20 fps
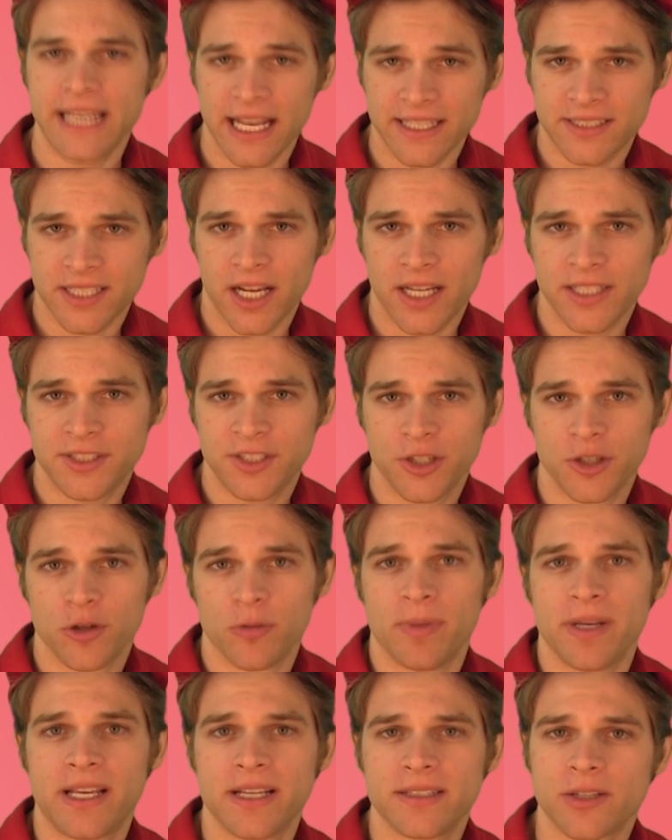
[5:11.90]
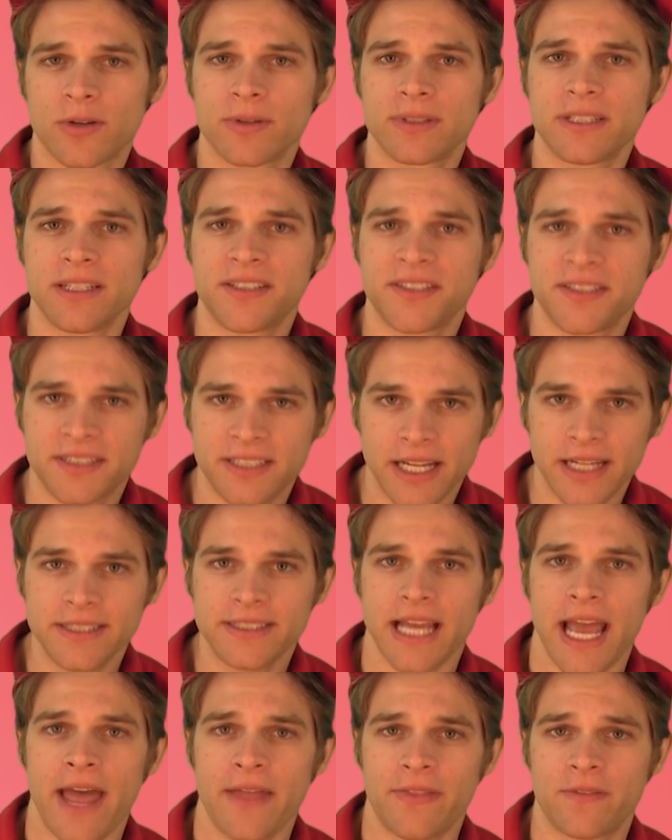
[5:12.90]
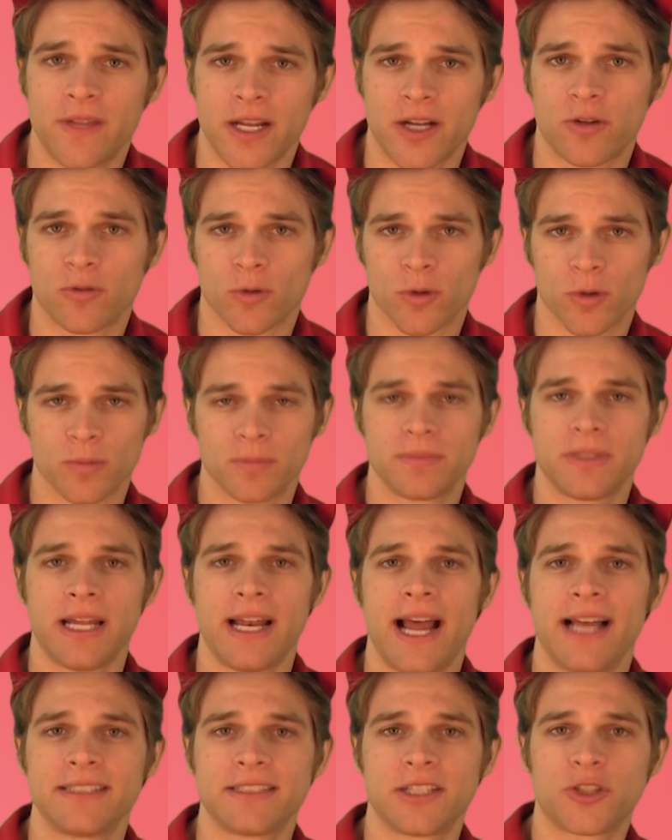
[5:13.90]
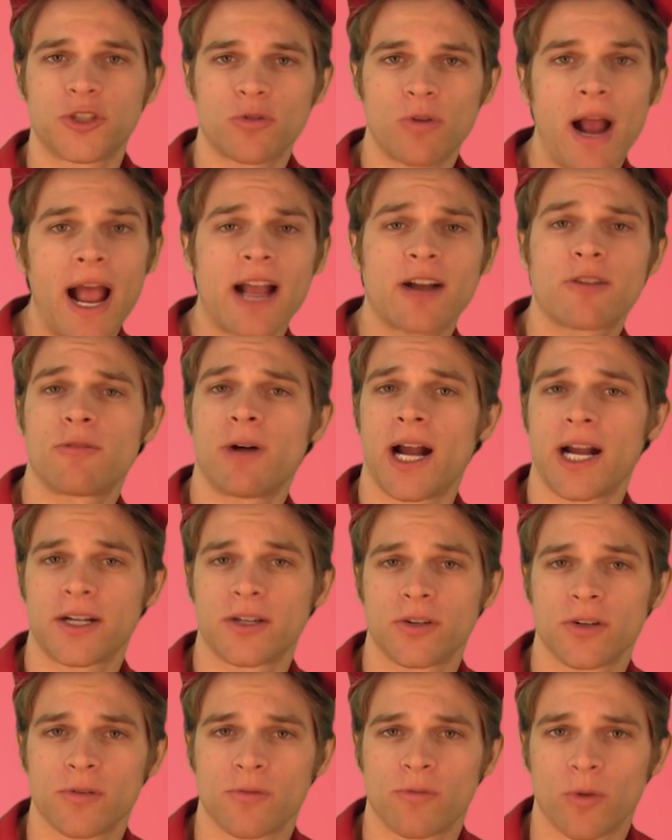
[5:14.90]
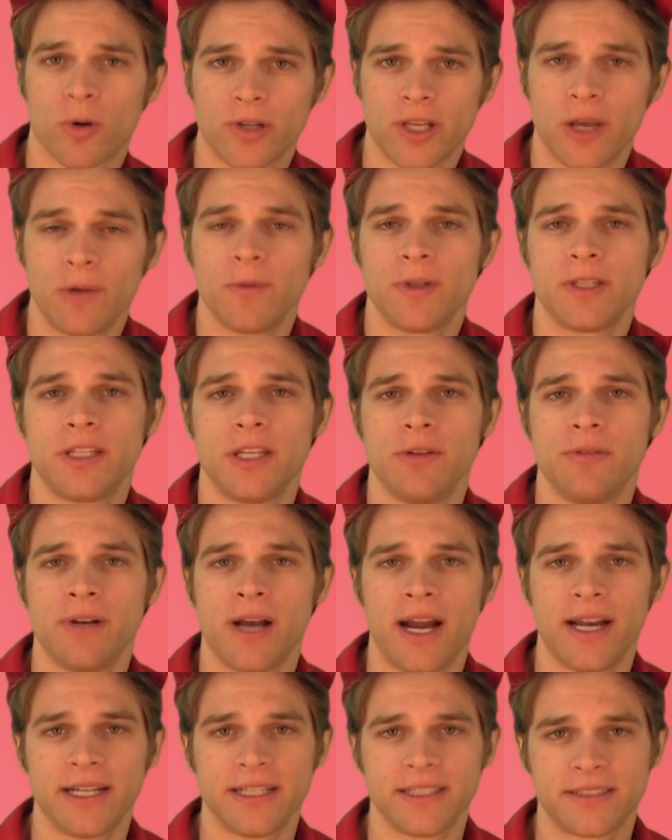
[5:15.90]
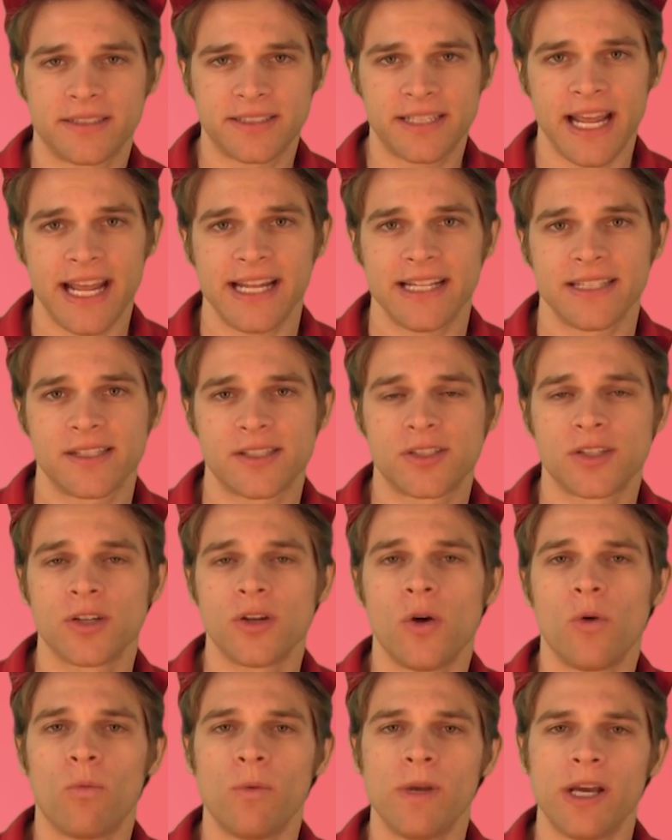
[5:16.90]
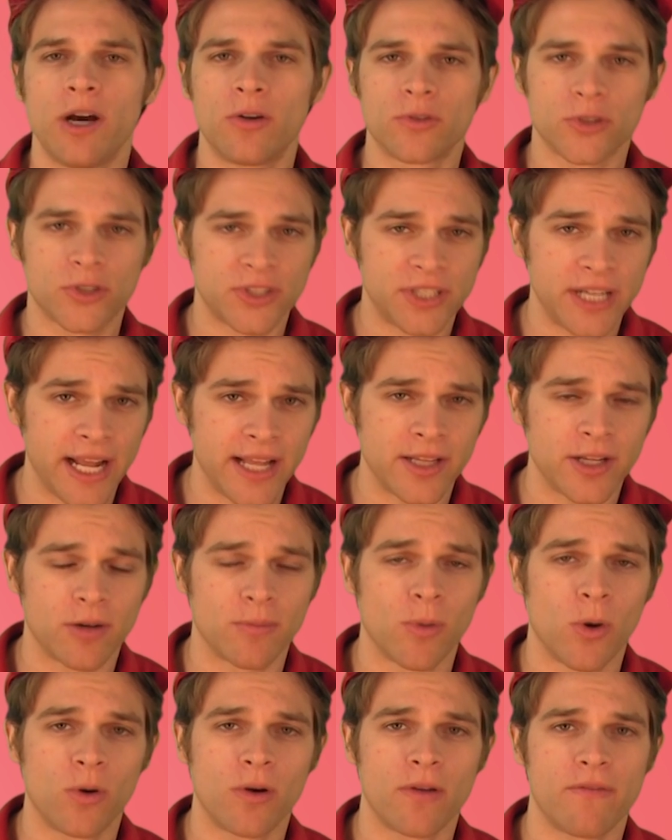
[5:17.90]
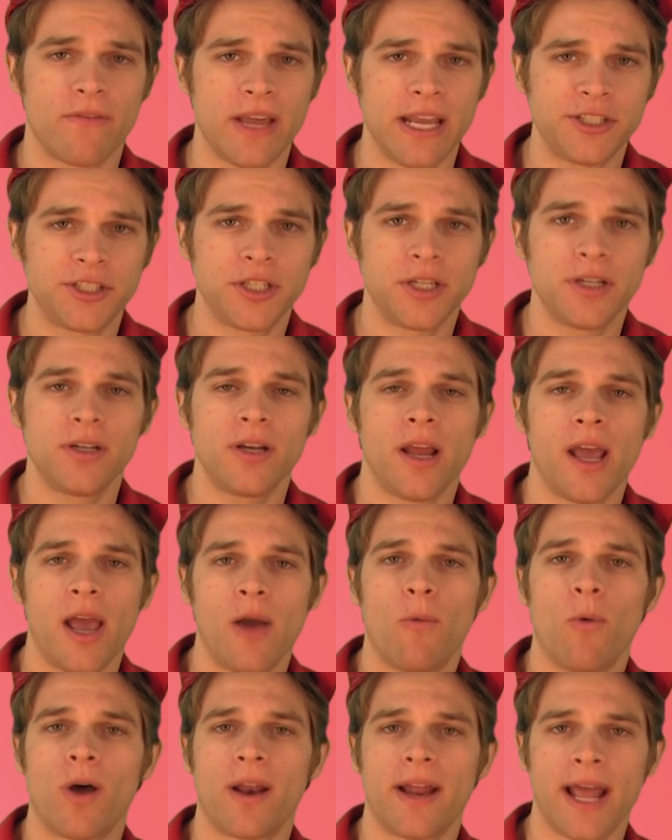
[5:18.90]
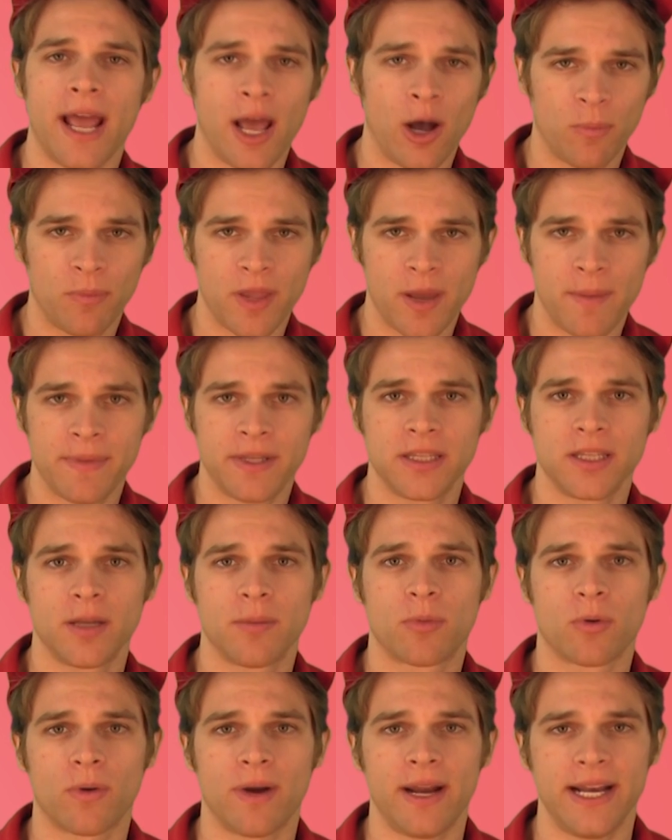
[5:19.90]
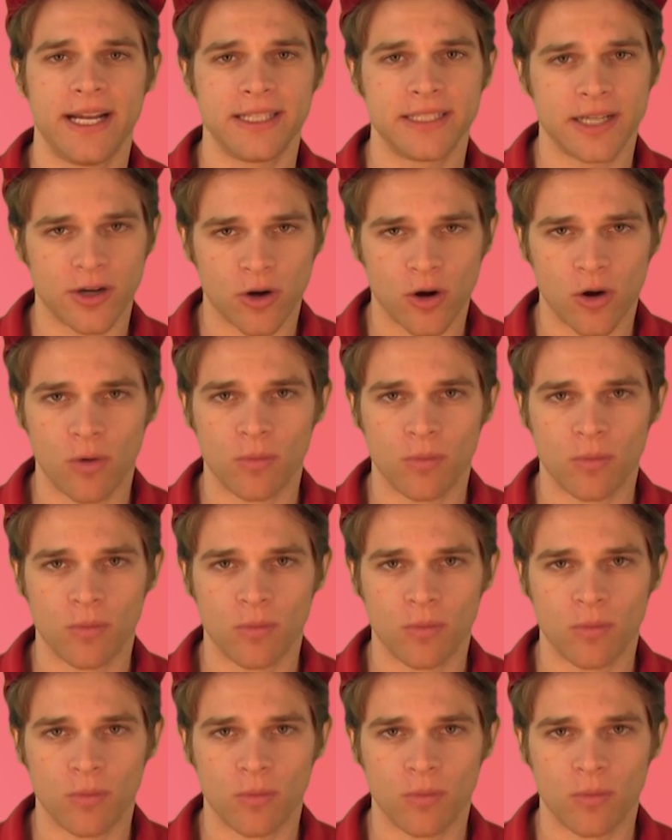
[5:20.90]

Yes, I do, because they're a distinct ethnic group that has a track record of working with the United States. We understand their motivation and want to help them in liberating their